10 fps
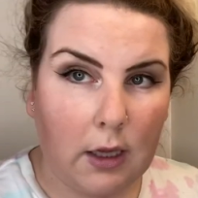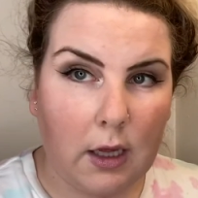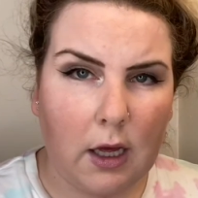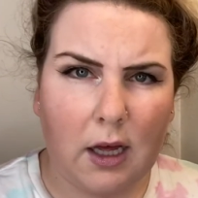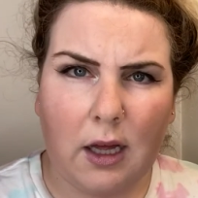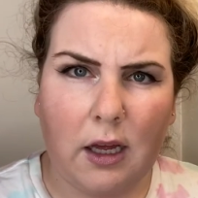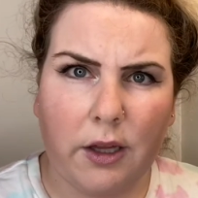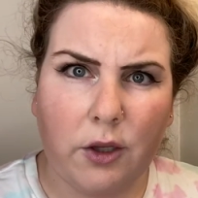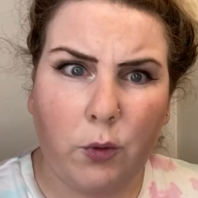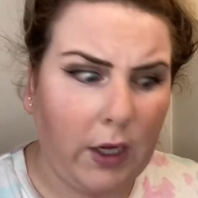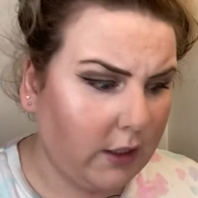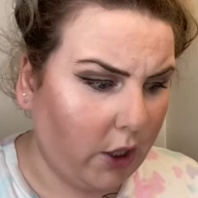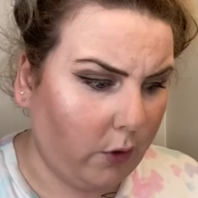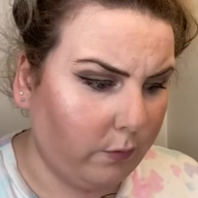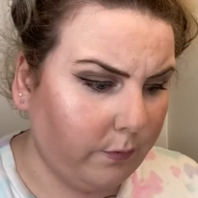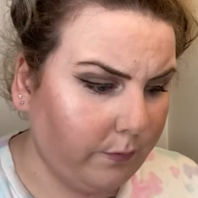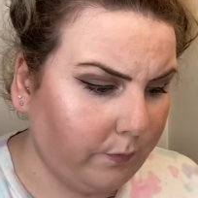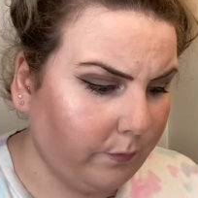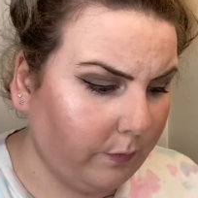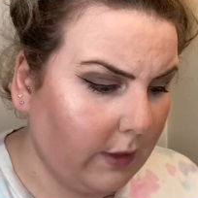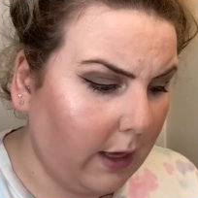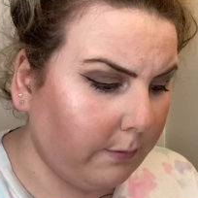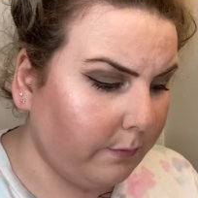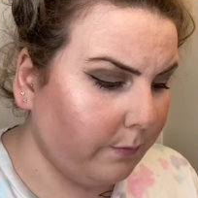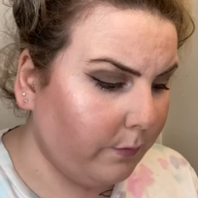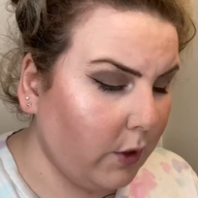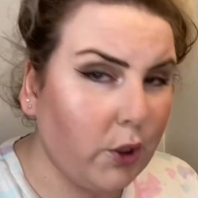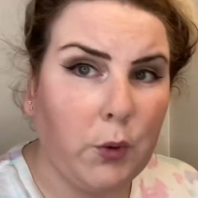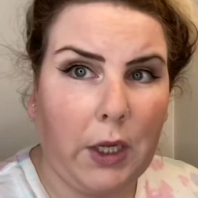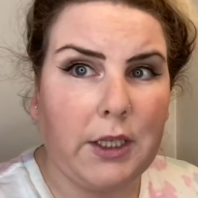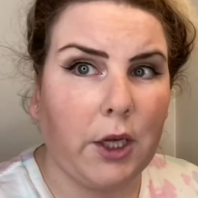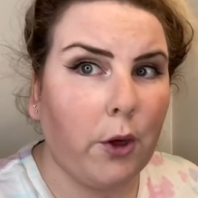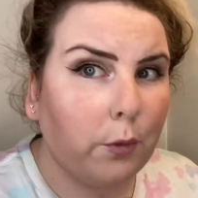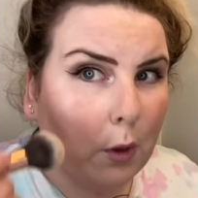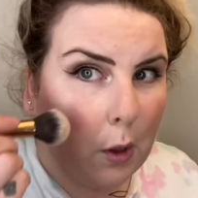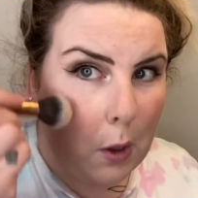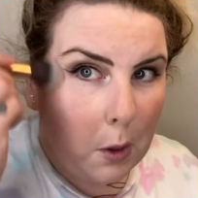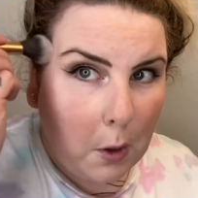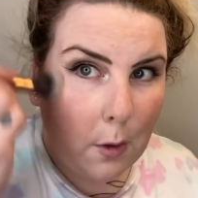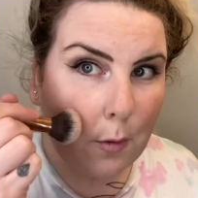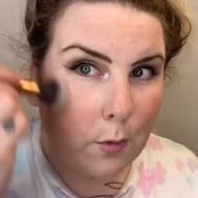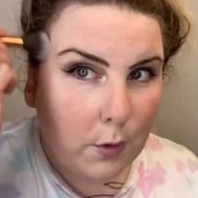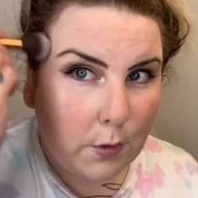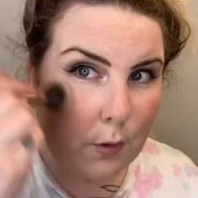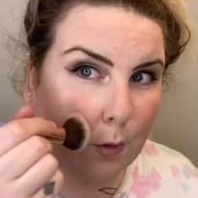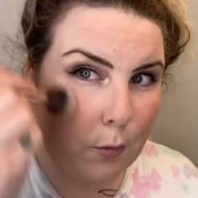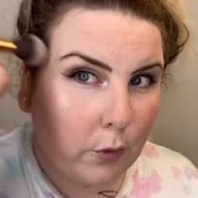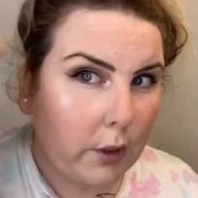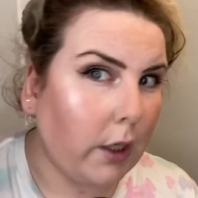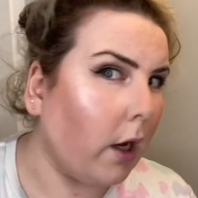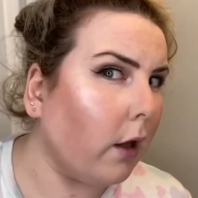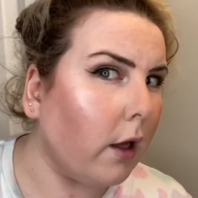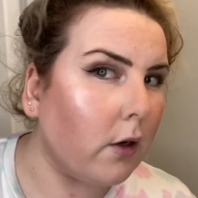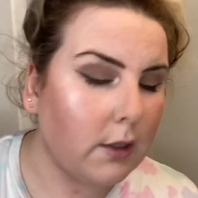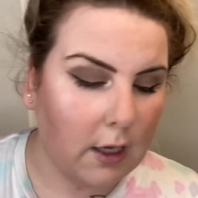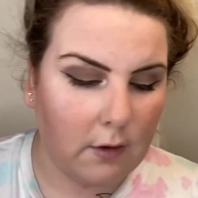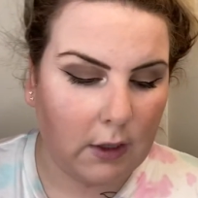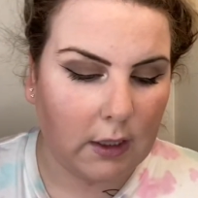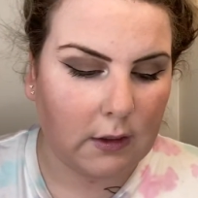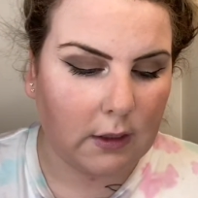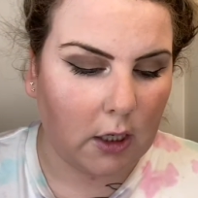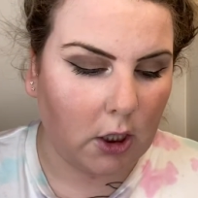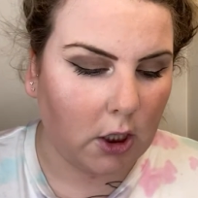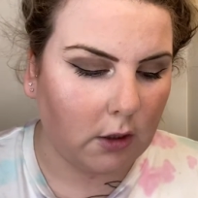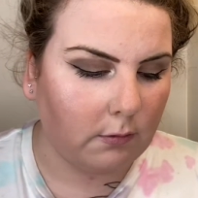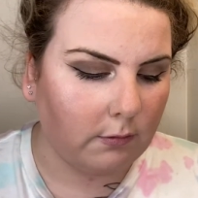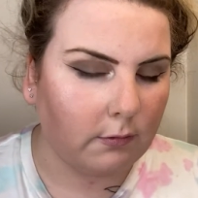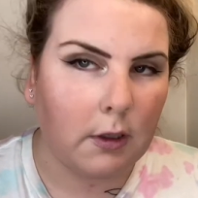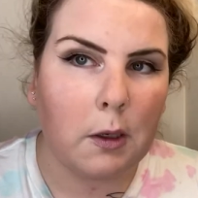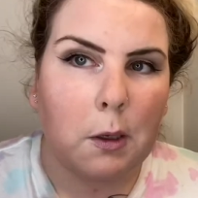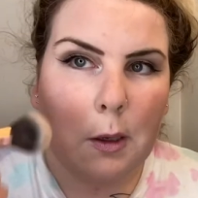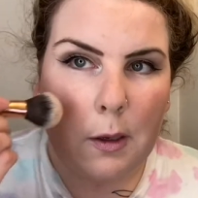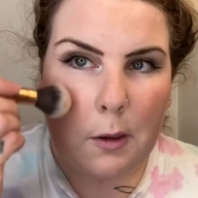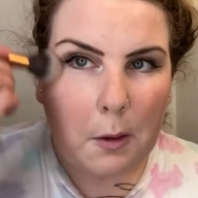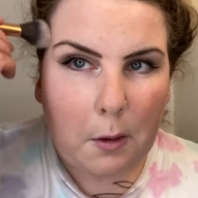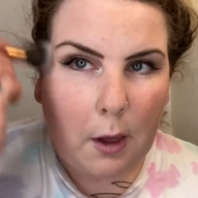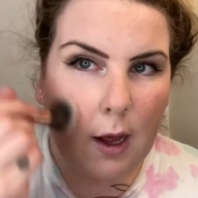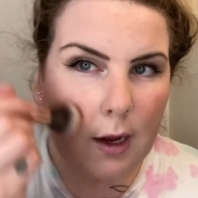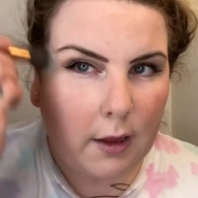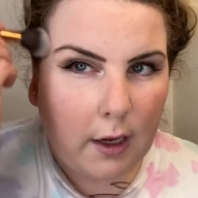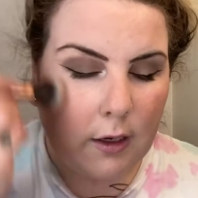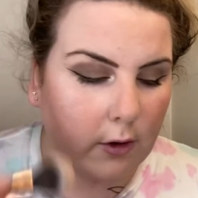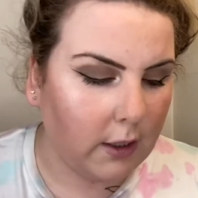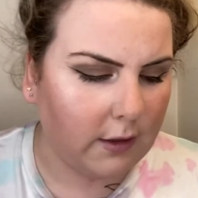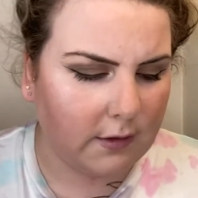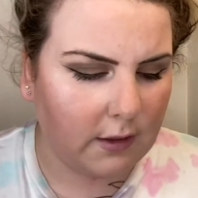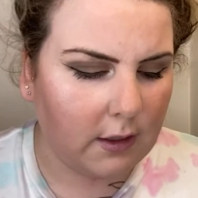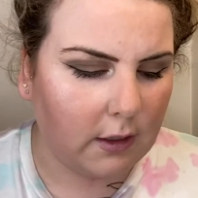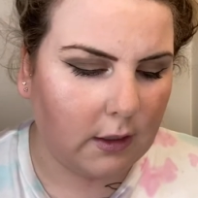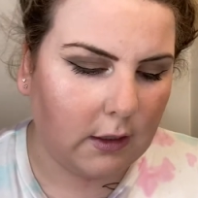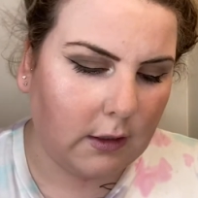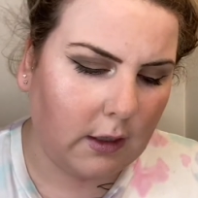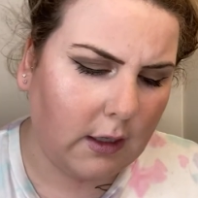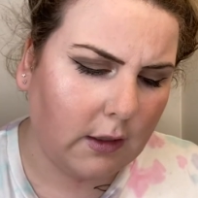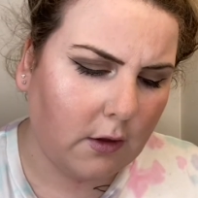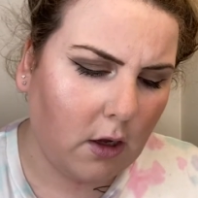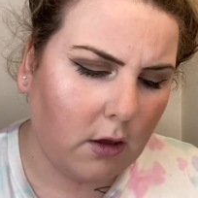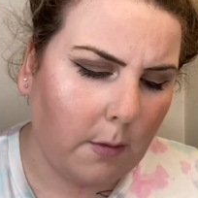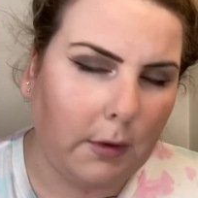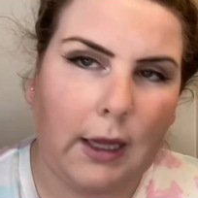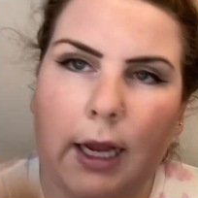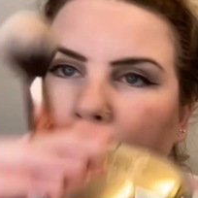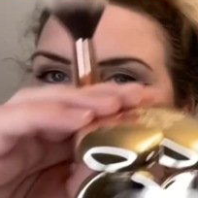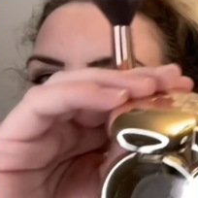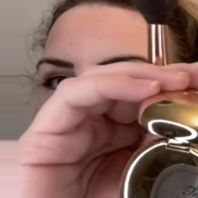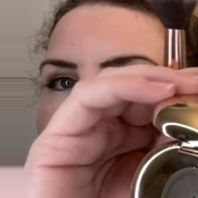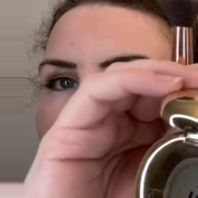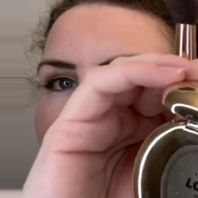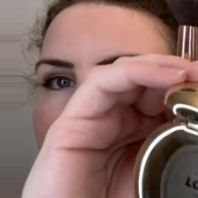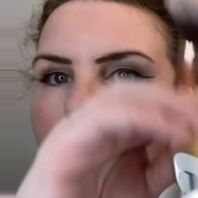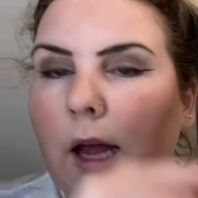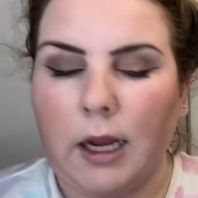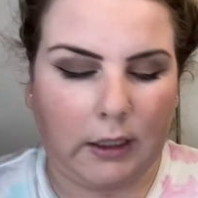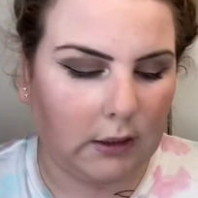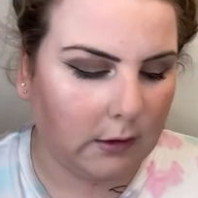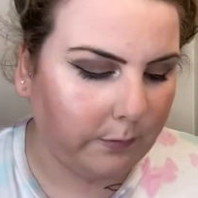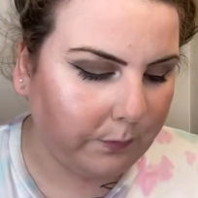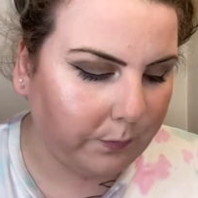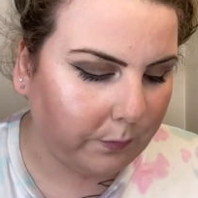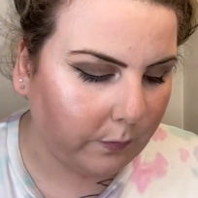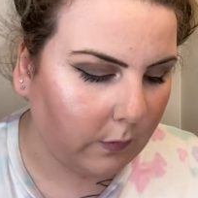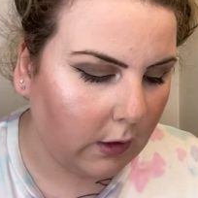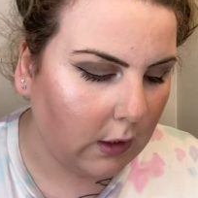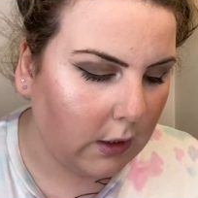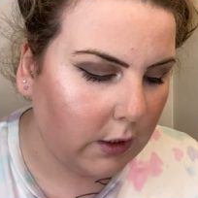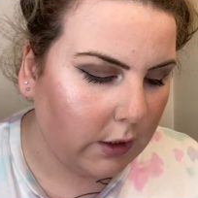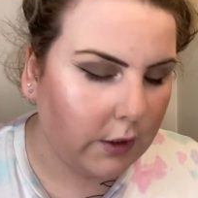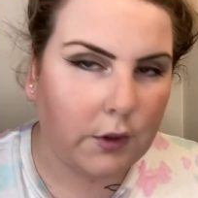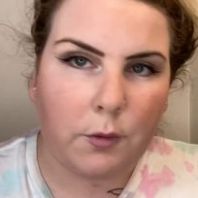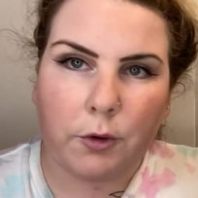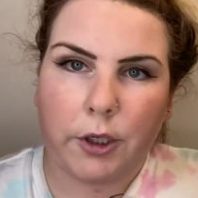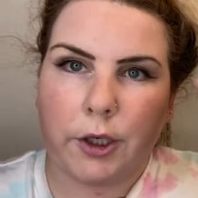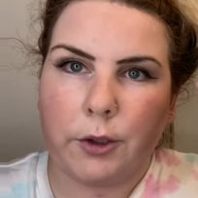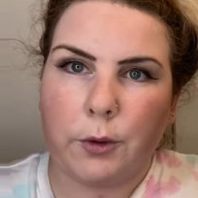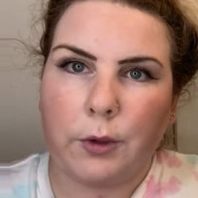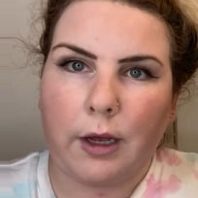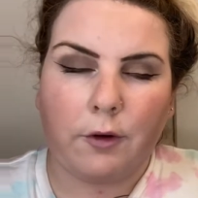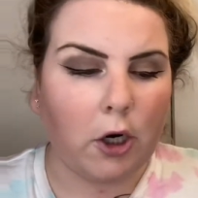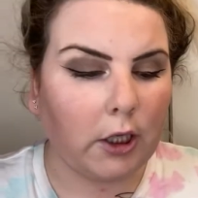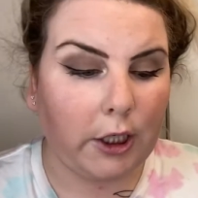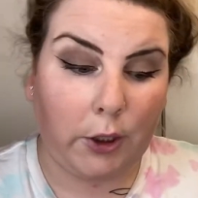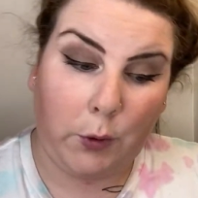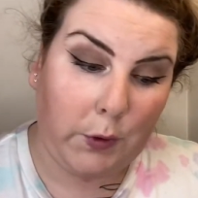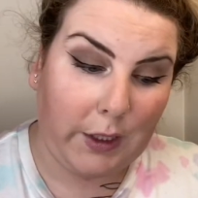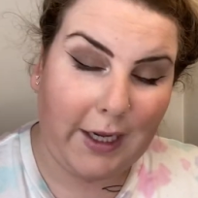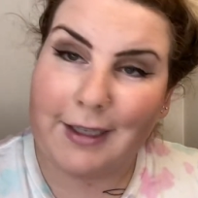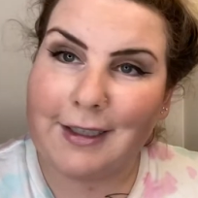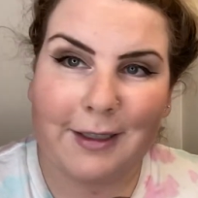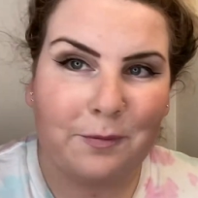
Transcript: uh, two days ago. Yeah, two days ago. This is a pretty highlighter. It's kind of like a subtle highlighter. It says, I think it's called Blinded by the Light. Super cute. Have hardly used it.